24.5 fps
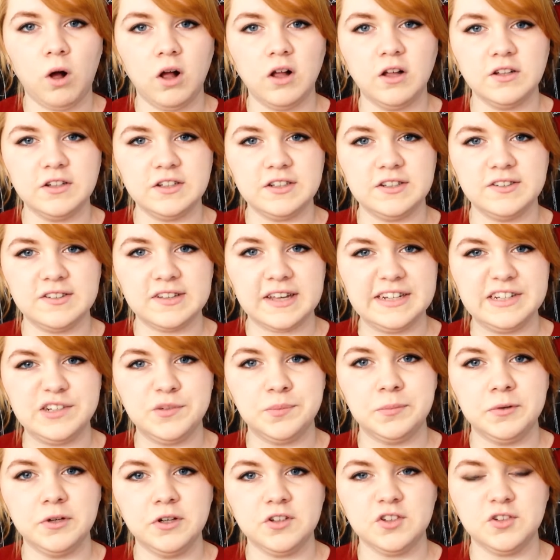quality
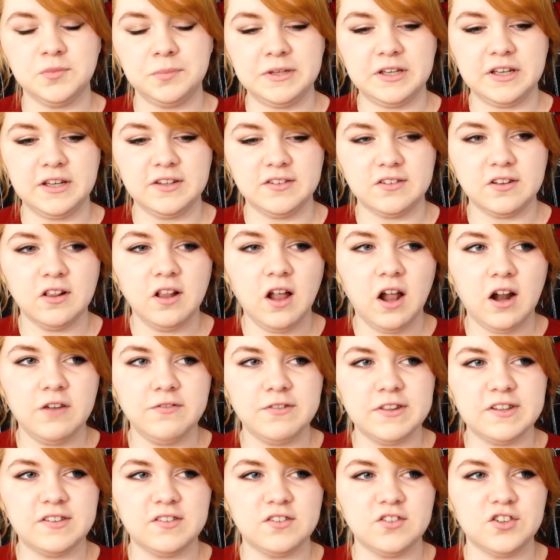sketchbooks because a lot
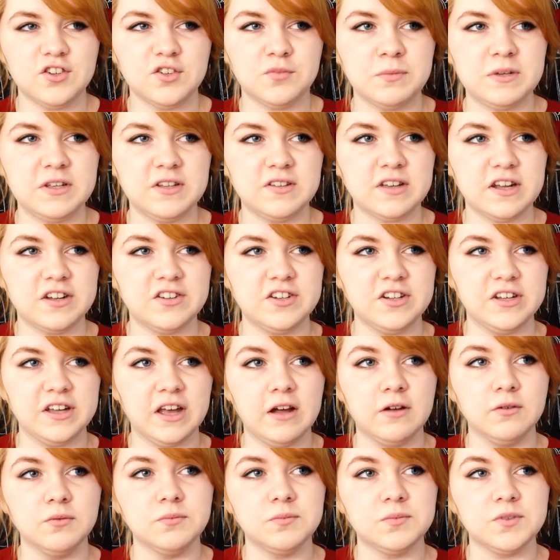of this is just me sketching
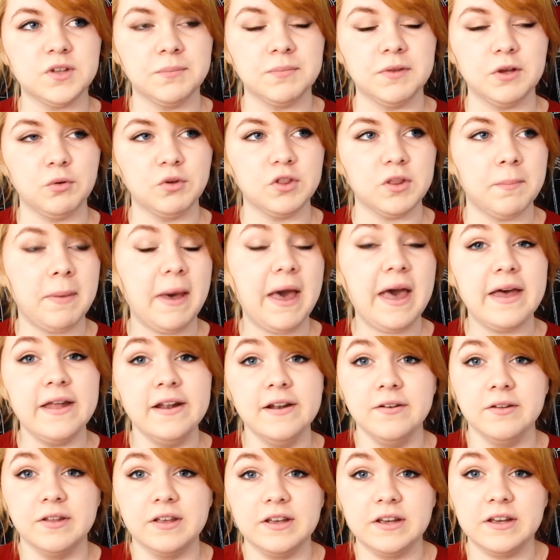out something with a
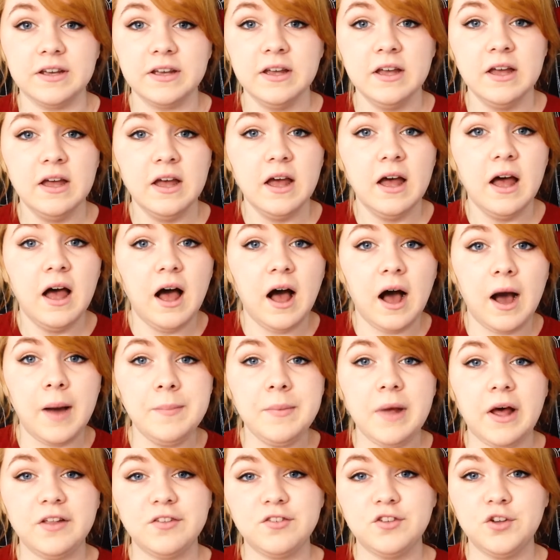pen. Like, I'm
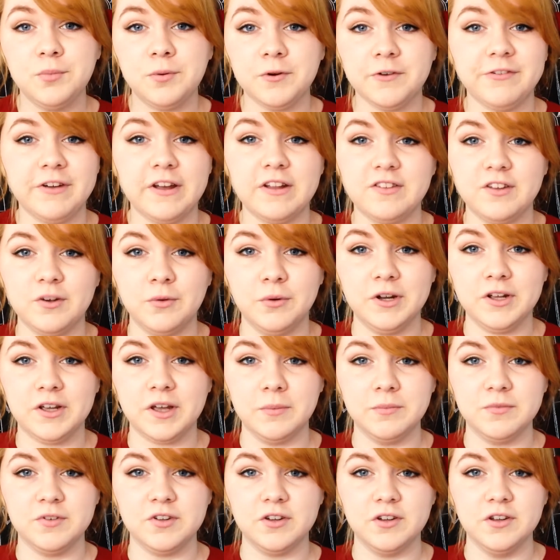not super fancy when it
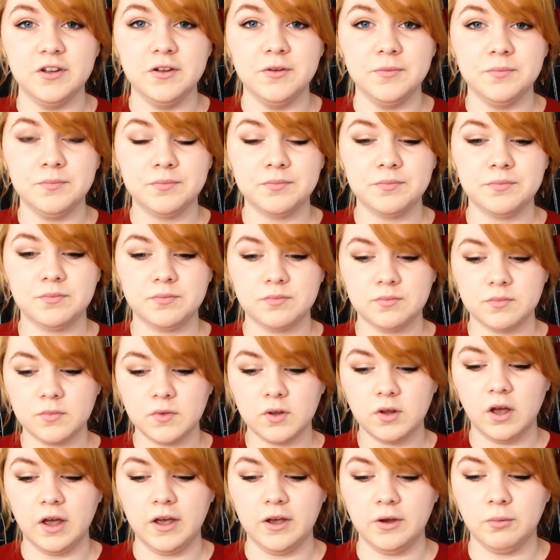comes to
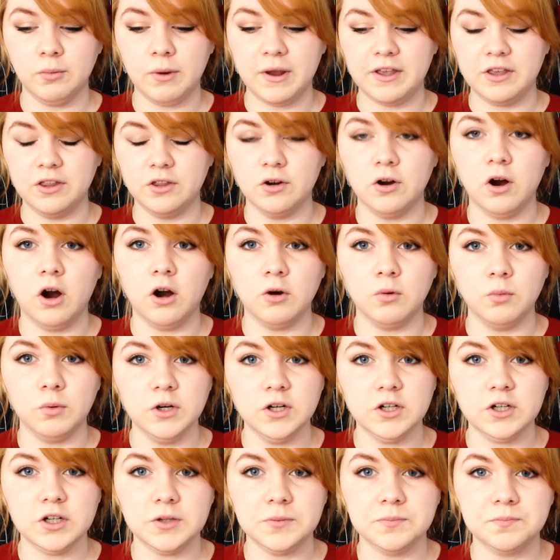like regular
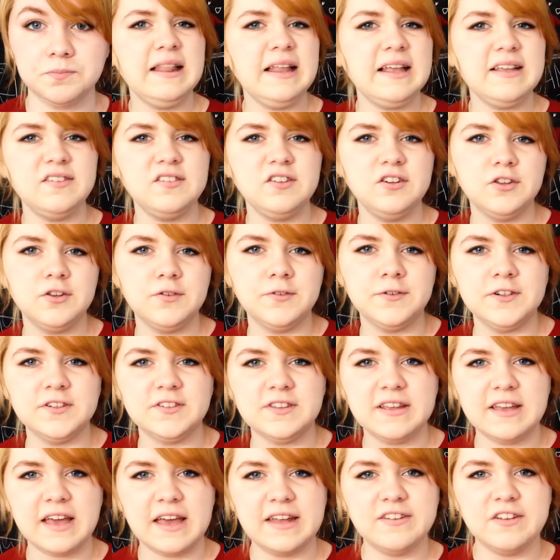artwork. Last year, the
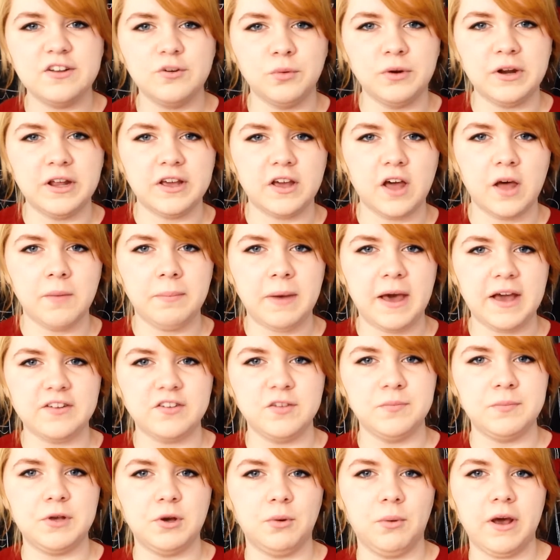first thing I did when I got back
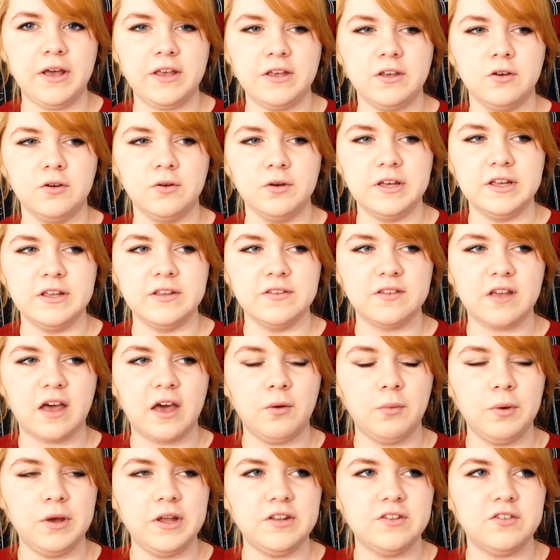to BYU is
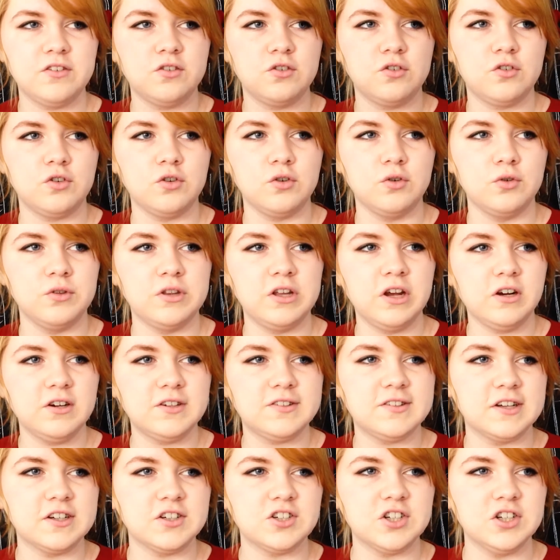I went to the
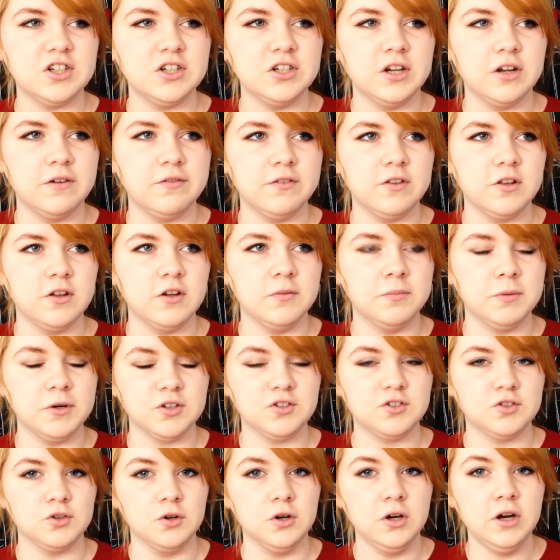art section of the
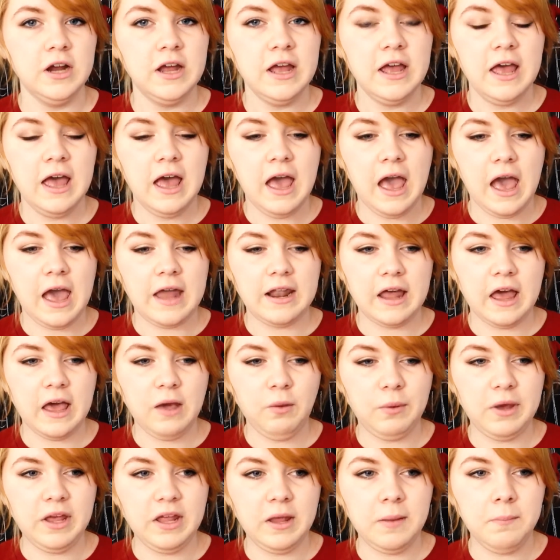bookstore and
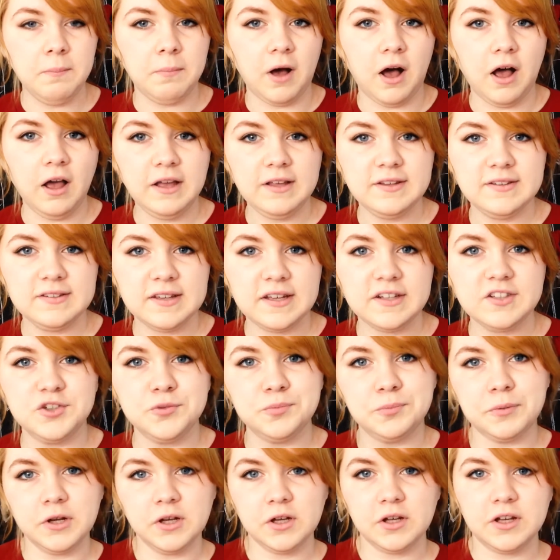I went and bought a
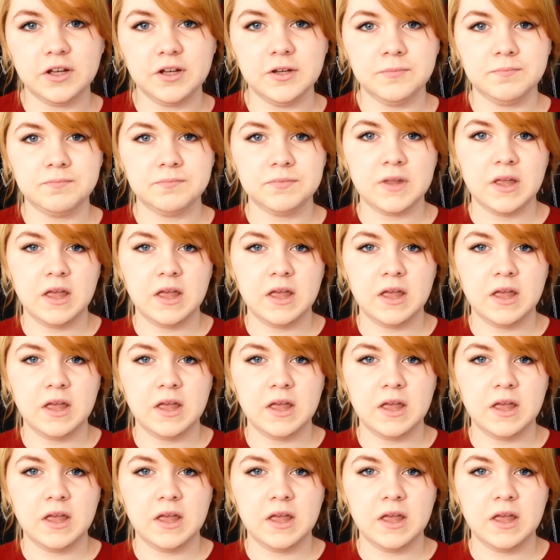sketchbook.